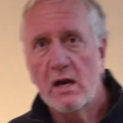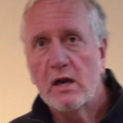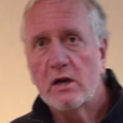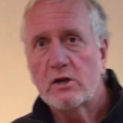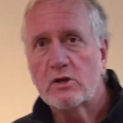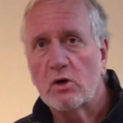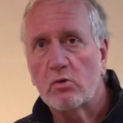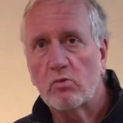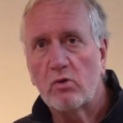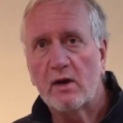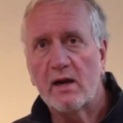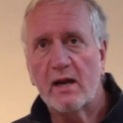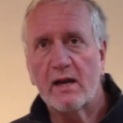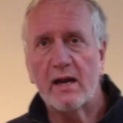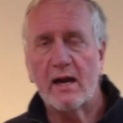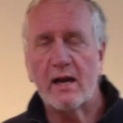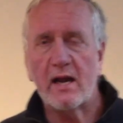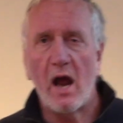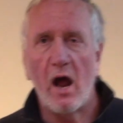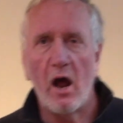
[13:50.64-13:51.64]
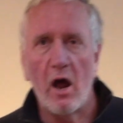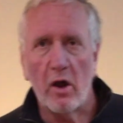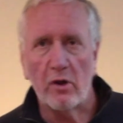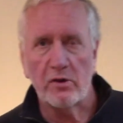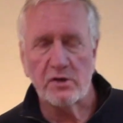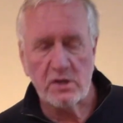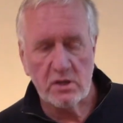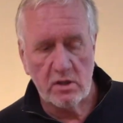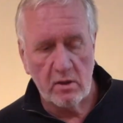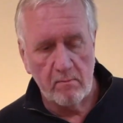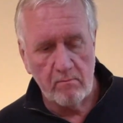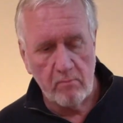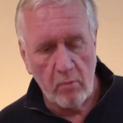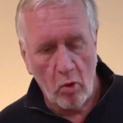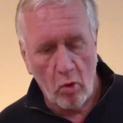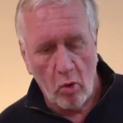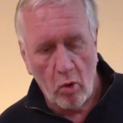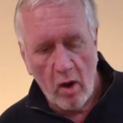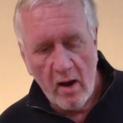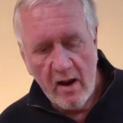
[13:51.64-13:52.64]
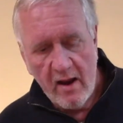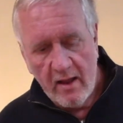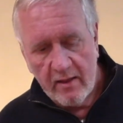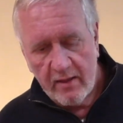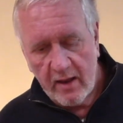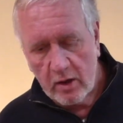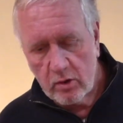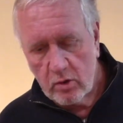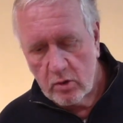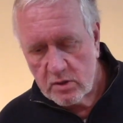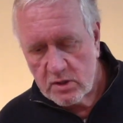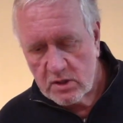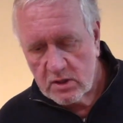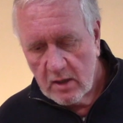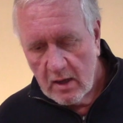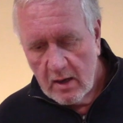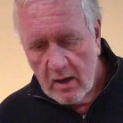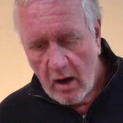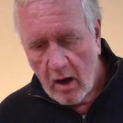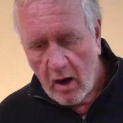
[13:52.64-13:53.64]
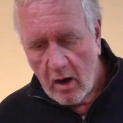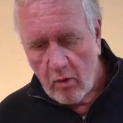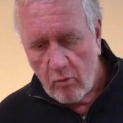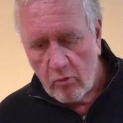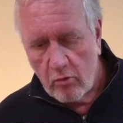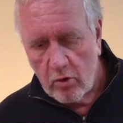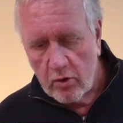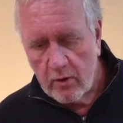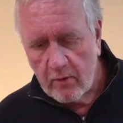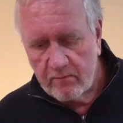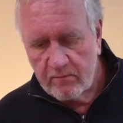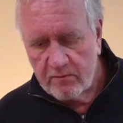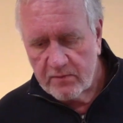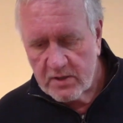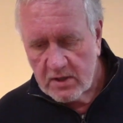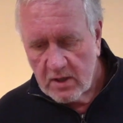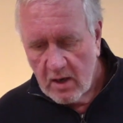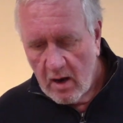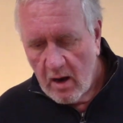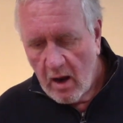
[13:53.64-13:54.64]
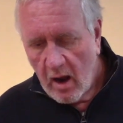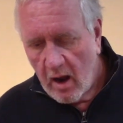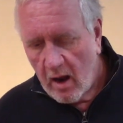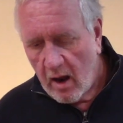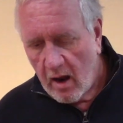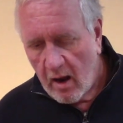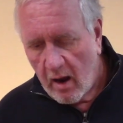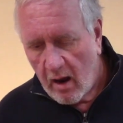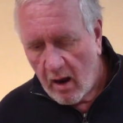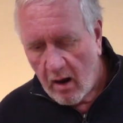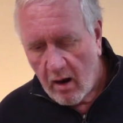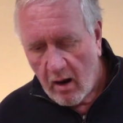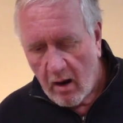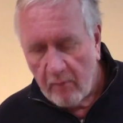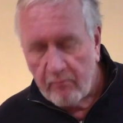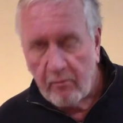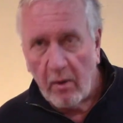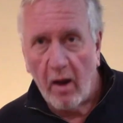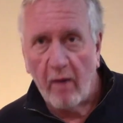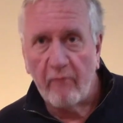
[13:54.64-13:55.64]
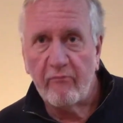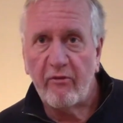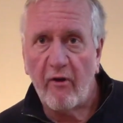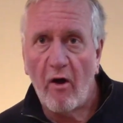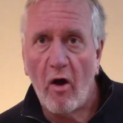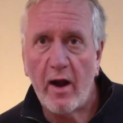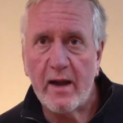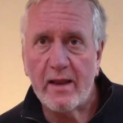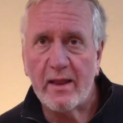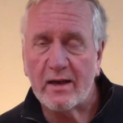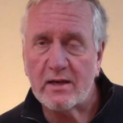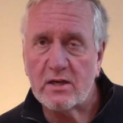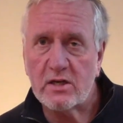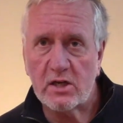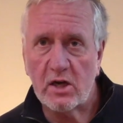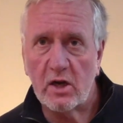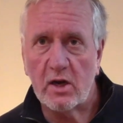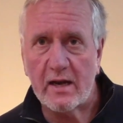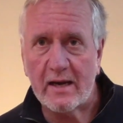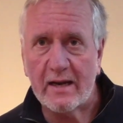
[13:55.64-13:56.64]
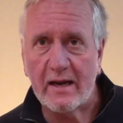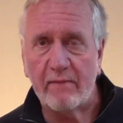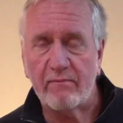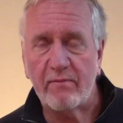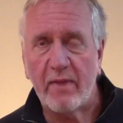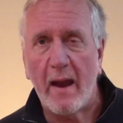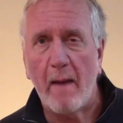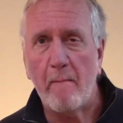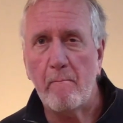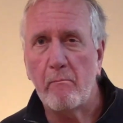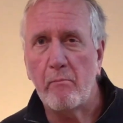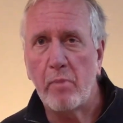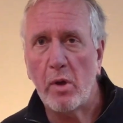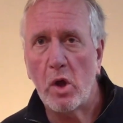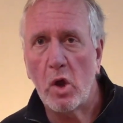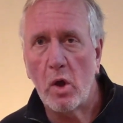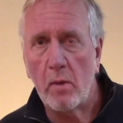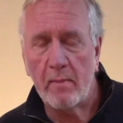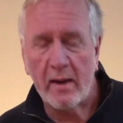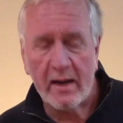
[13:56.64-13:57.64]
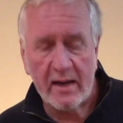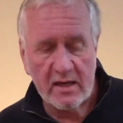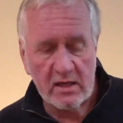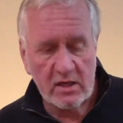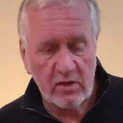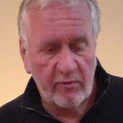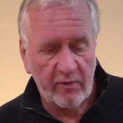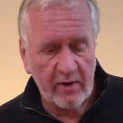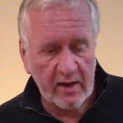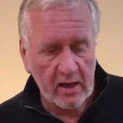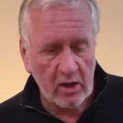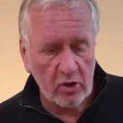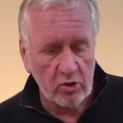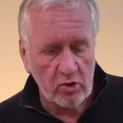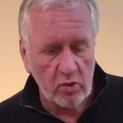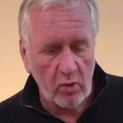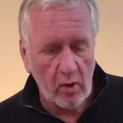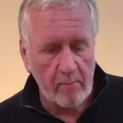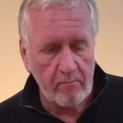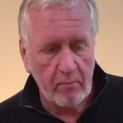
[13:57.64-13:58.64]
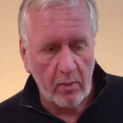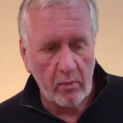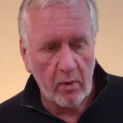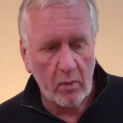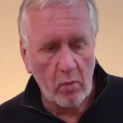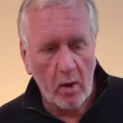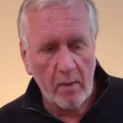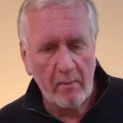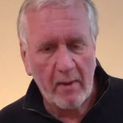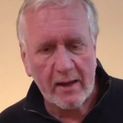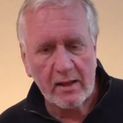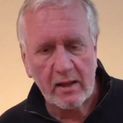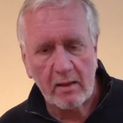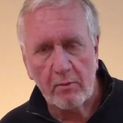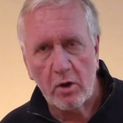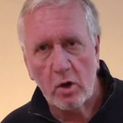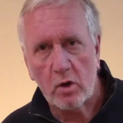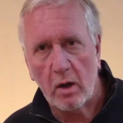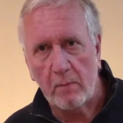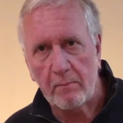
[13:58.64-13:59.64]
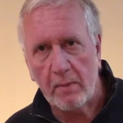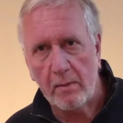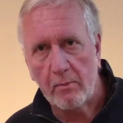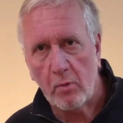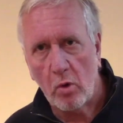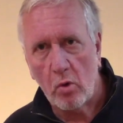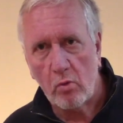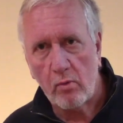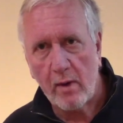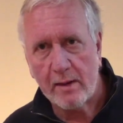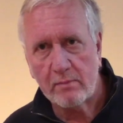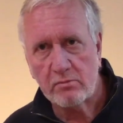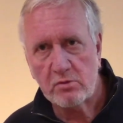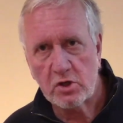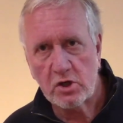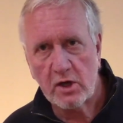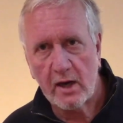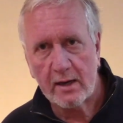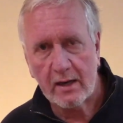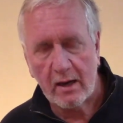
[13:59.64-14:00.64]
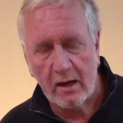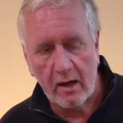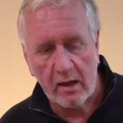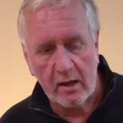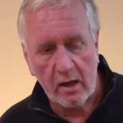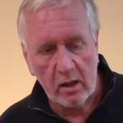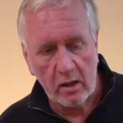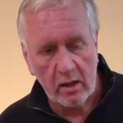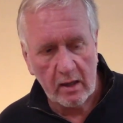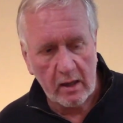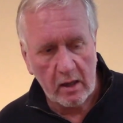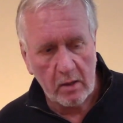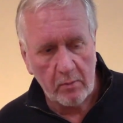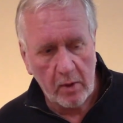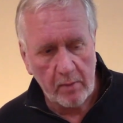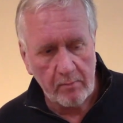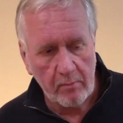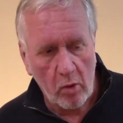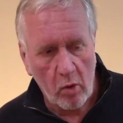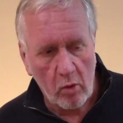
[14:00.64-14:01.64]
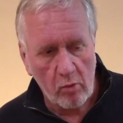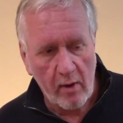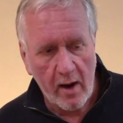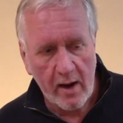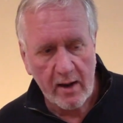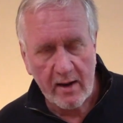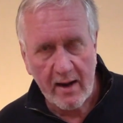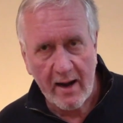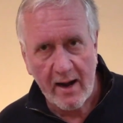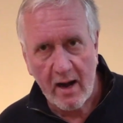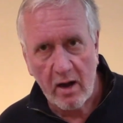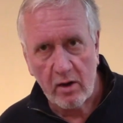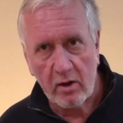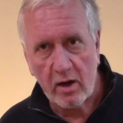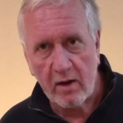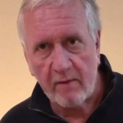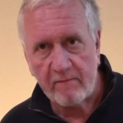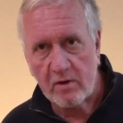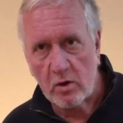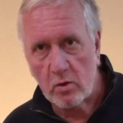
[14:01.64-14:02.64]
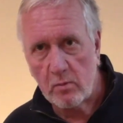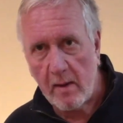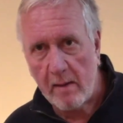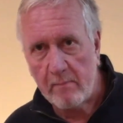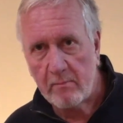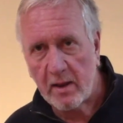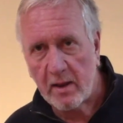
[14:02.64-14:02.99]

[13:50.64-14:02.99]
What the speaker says: to really enhance them more. Those roofs are fine, they certainly give that Burmese feel to it, but we want to make them look a bit more ramshackle, a little bit more run down. And if you remember